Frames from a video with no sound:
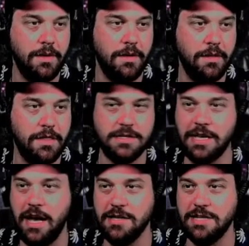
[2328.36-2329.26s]
This
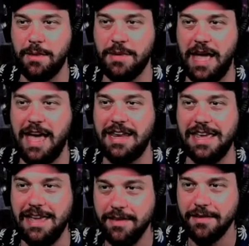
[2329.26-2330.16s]
guy's named
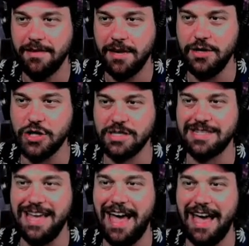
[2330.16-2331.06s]
Eddie. He
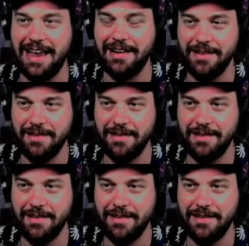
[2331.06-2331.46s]
just died.